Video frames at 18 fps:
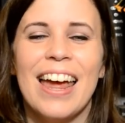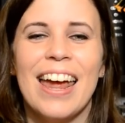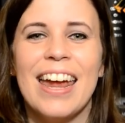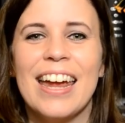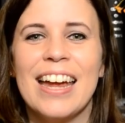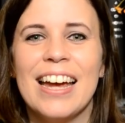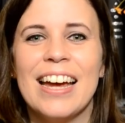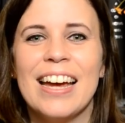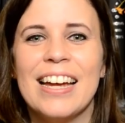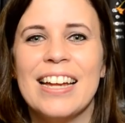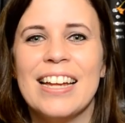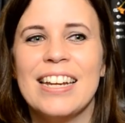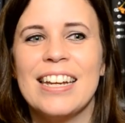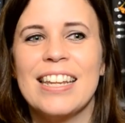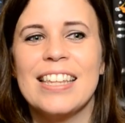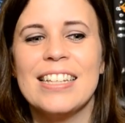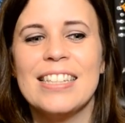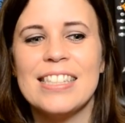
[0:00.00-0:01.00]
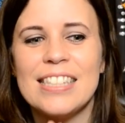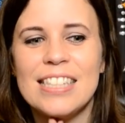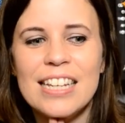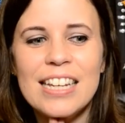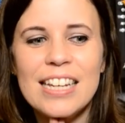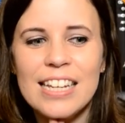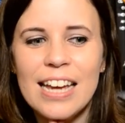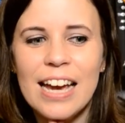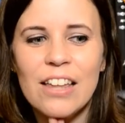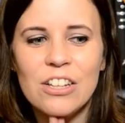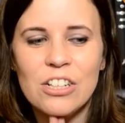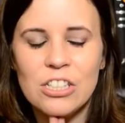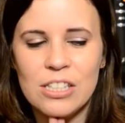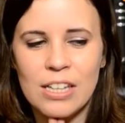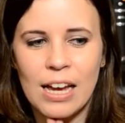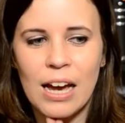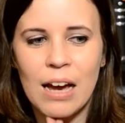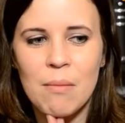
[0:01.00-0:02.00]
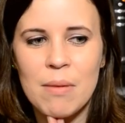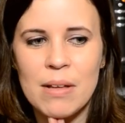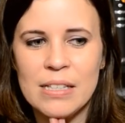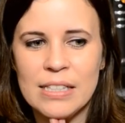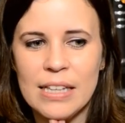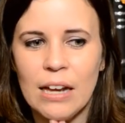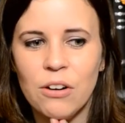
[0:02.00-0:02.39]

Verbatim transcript: And let's see, yeah, there's cabins.